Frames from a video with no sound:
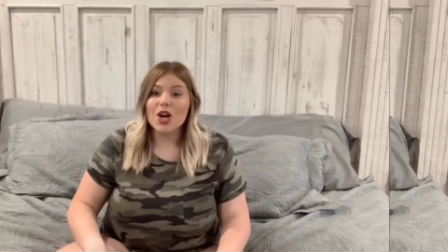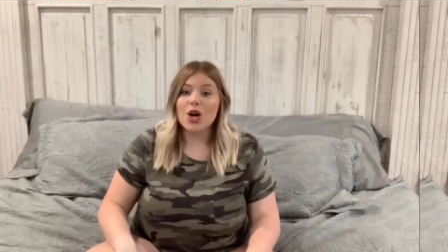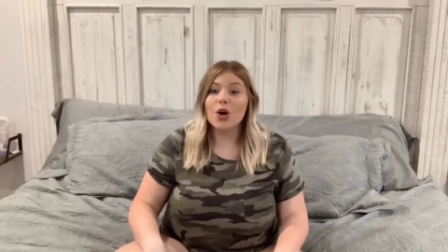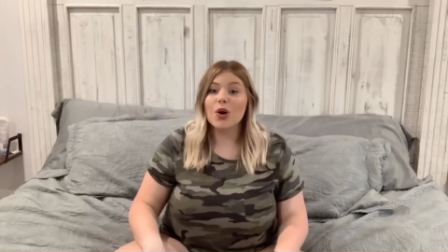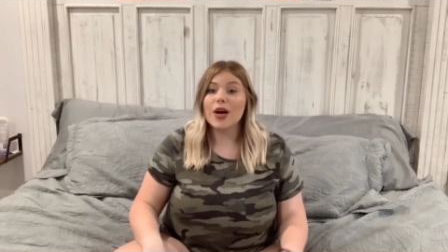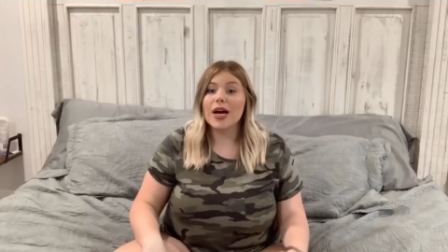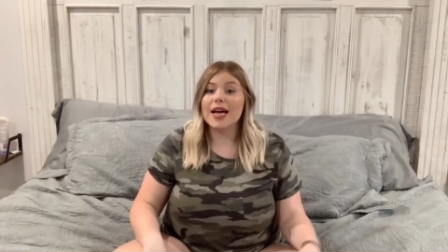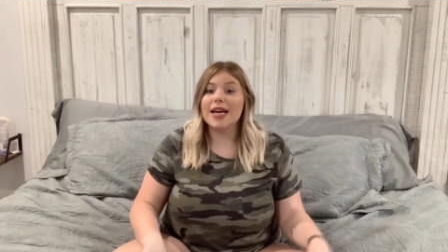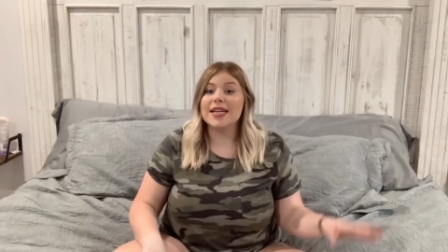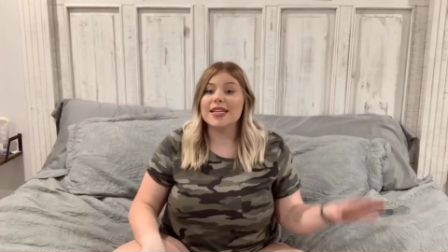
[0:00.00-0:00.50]

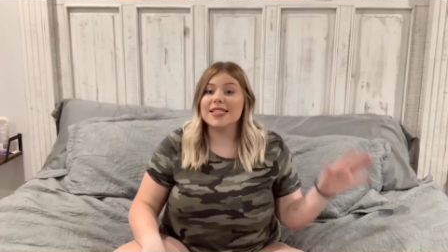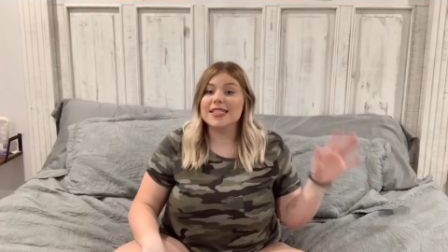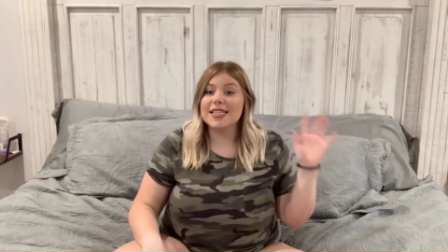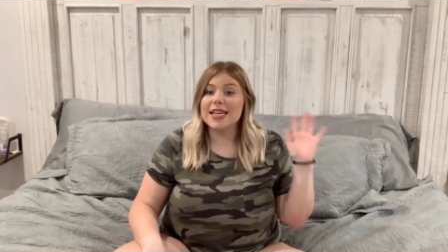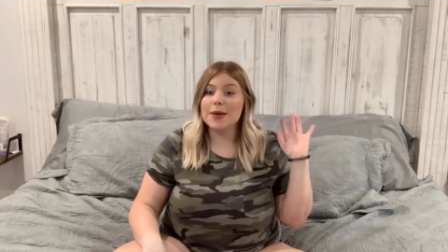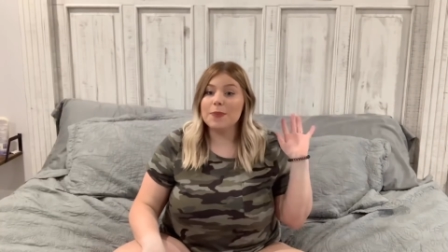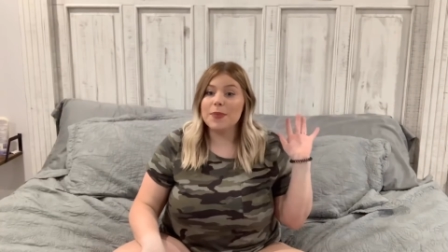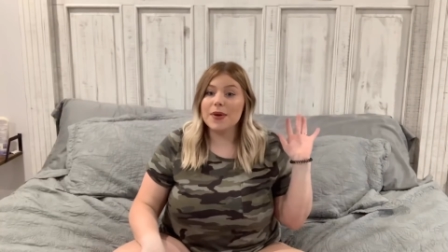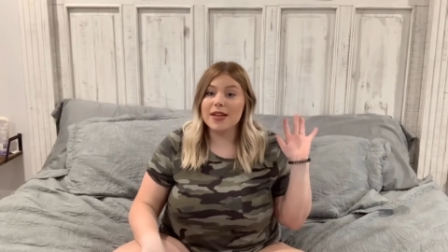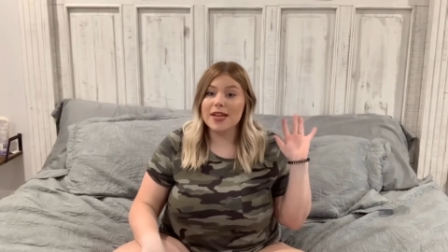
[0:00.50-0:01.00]
Okay, tip
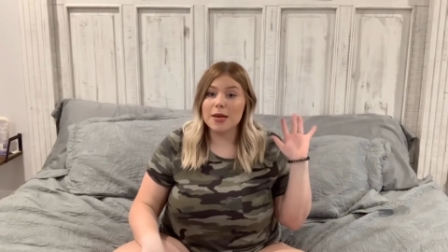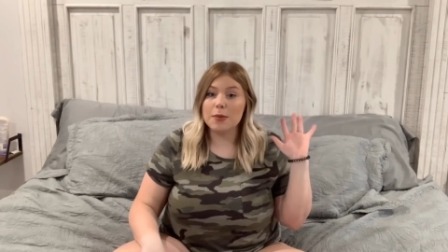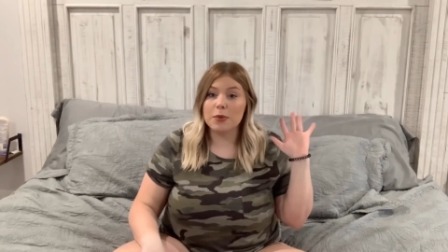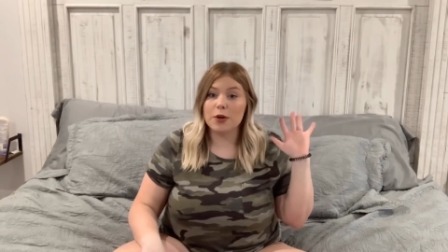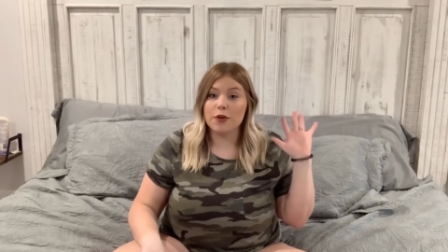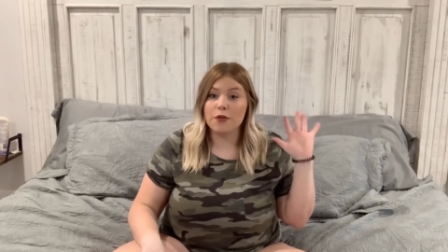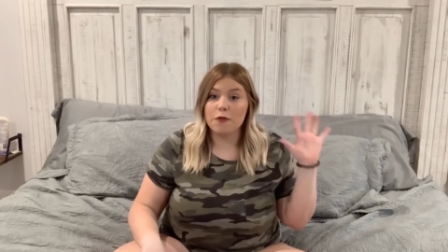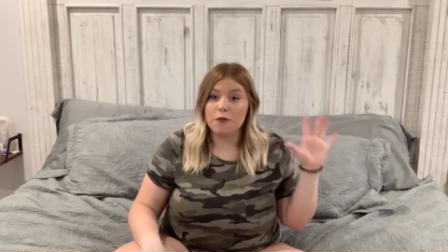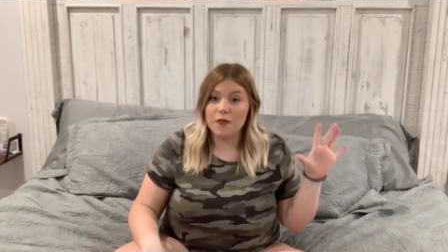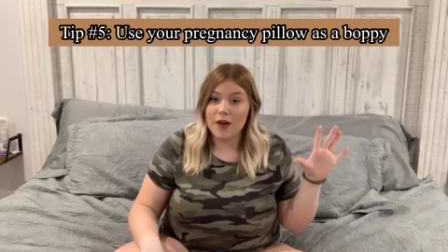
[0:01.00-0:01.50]
number
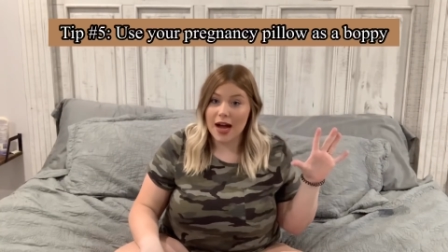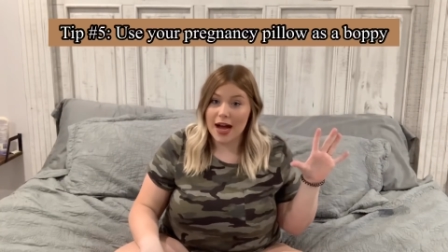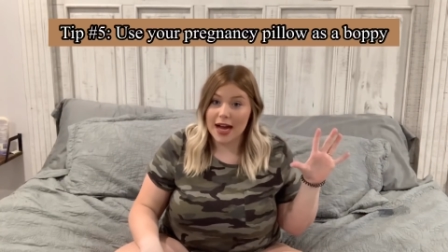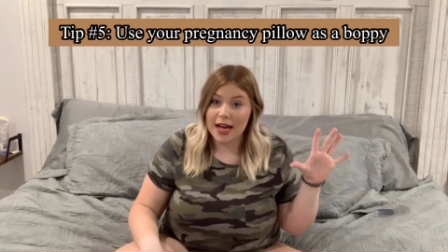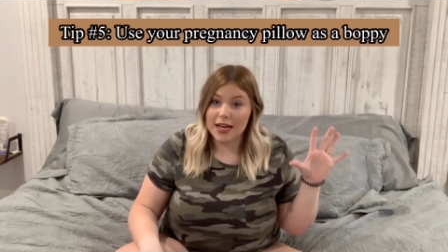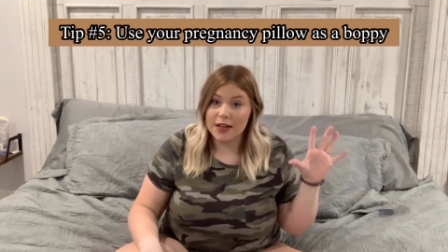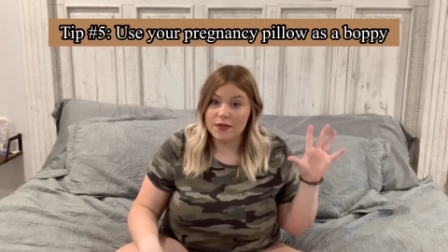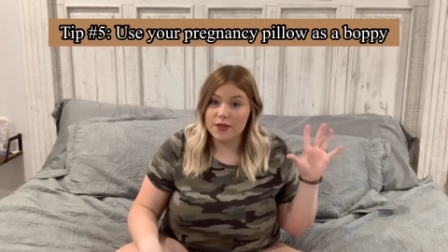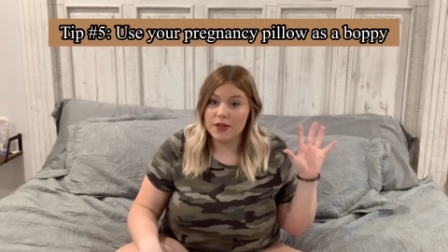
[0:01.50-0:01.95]
five.